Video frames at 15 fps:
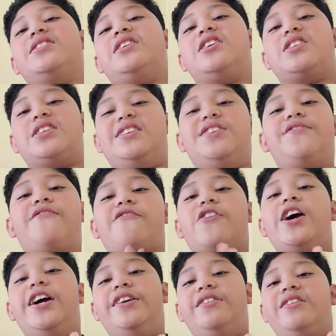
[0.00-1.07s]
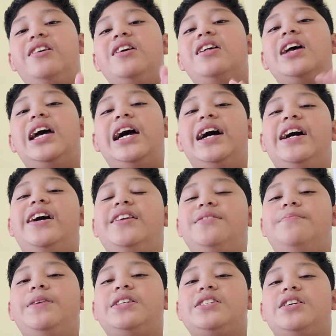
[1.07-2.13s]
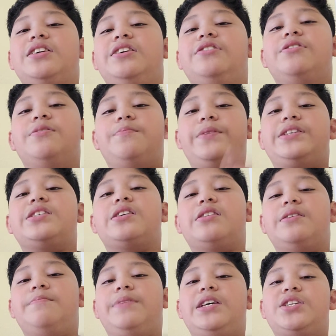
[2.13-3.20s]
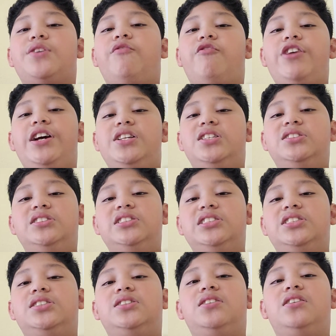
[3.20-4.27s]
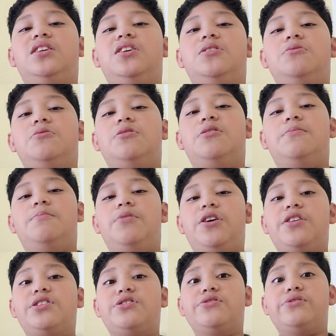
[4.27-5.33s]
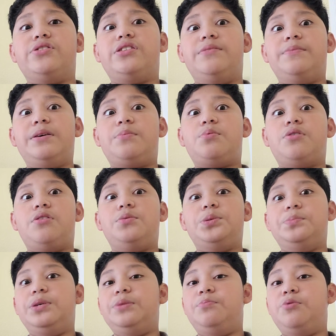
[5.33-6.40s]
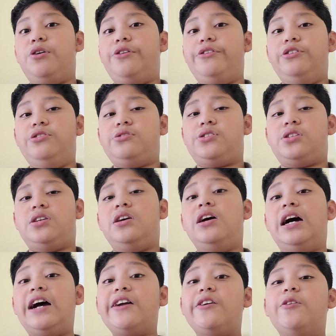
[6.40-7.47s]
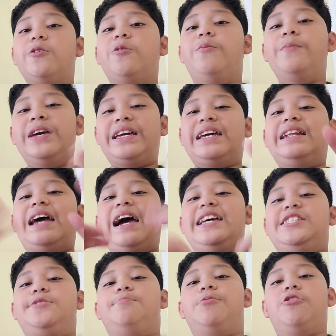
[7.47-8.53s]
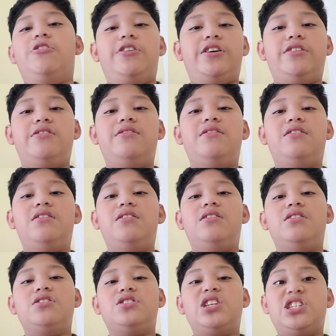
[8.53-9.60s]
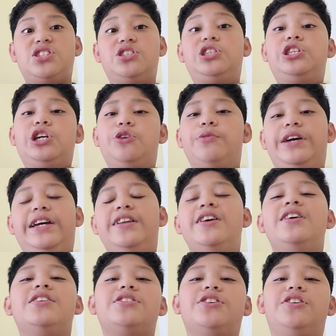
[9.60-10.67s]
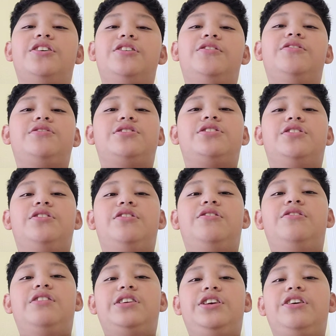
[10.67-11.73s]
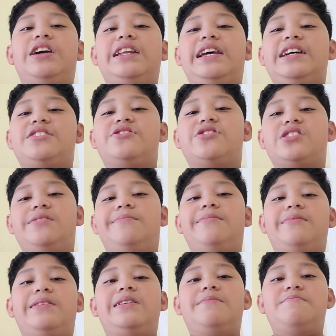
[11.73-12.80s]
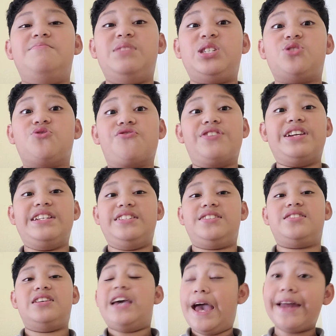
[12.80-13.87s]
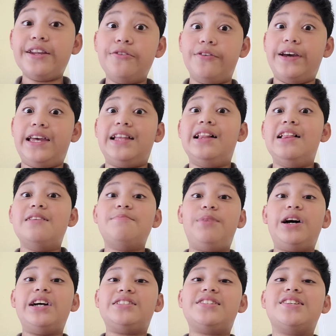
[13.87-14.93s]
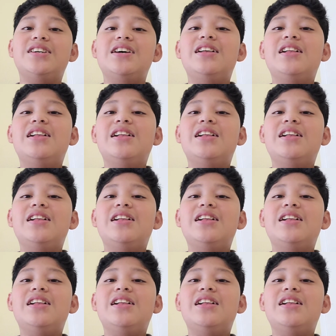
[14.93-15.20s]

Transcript: he's his friend. And basically, they're basically best friends. Brothers, they might probably be brothers. I don't know, make an iceberg. Just do it. So you can answer some mysteries. Anyway, but